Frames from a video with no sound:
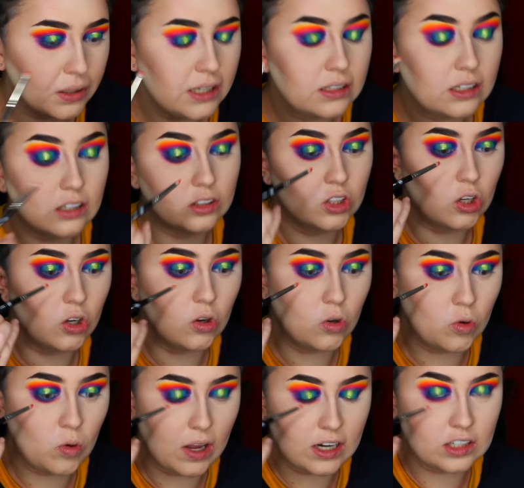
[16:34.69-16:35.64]
blend it
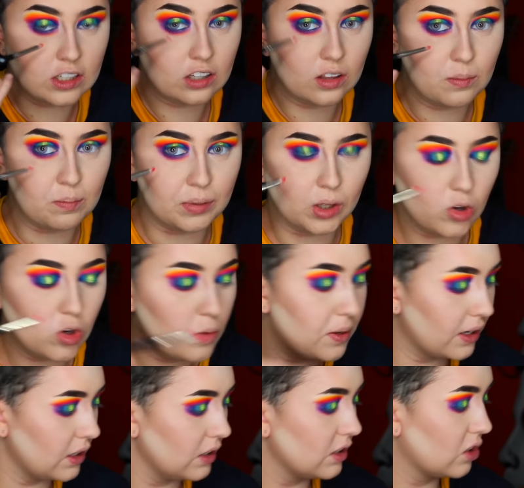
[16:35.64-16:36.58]
too into the blue,
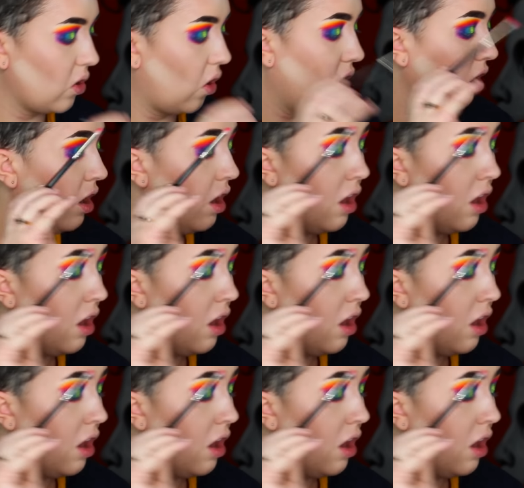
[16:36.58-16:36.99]
because